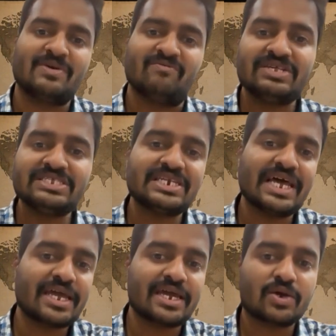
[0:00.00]

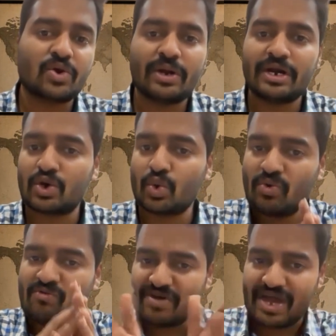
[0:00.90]
Finstack can grow in two
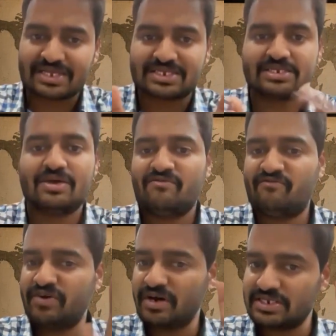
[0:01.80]
ways.
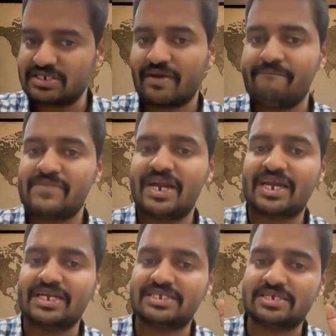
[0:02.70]
First, it
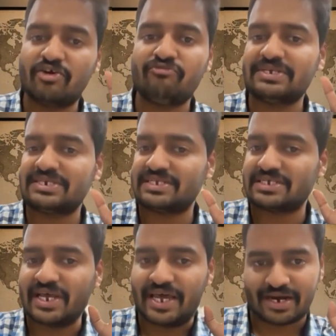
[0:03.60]
can serve businesses
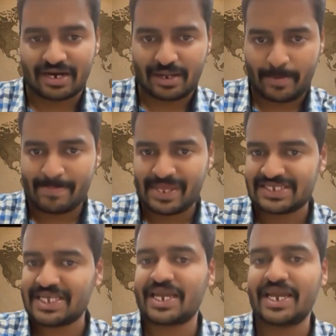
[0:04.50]
directly.
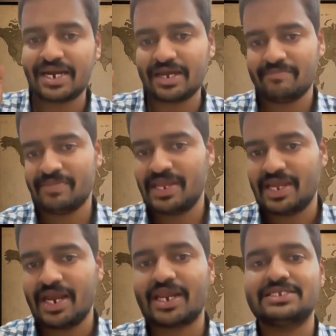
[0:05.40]
Second,
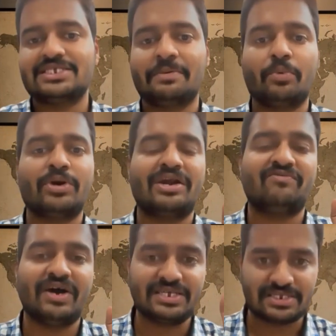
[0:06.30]
it can support
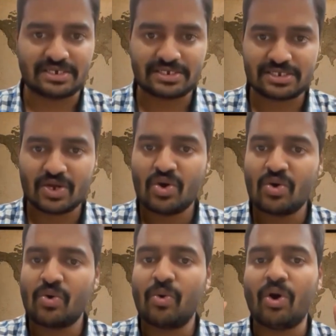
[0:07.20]
advisors
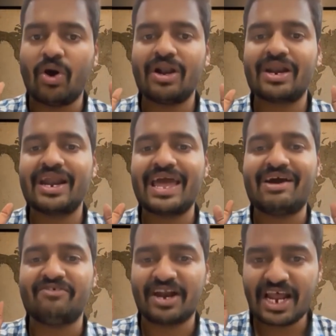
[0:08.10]
who already have
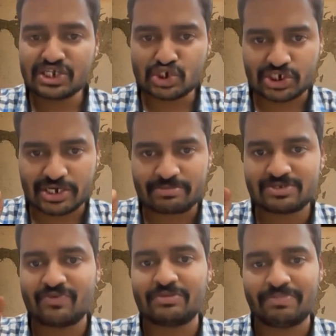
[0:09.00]
relationships
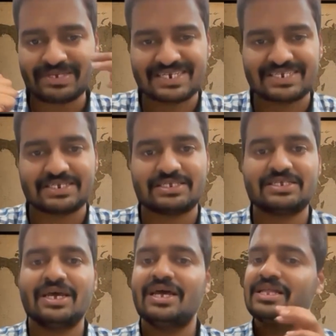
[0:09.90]
with businesses.
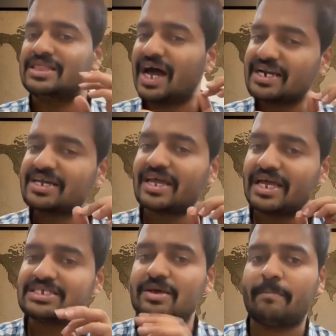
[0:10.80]
That
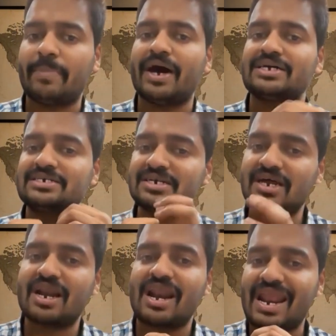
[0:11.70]
creates a partner
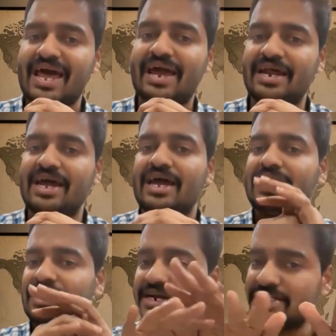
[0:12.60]
led
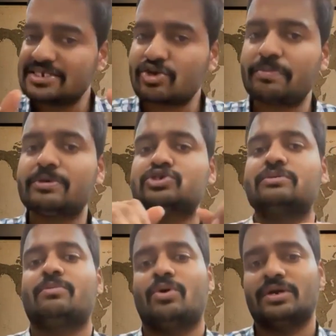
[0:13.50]
distribution
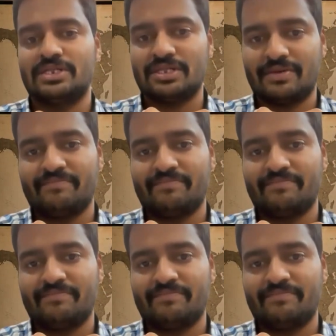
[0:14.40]
model.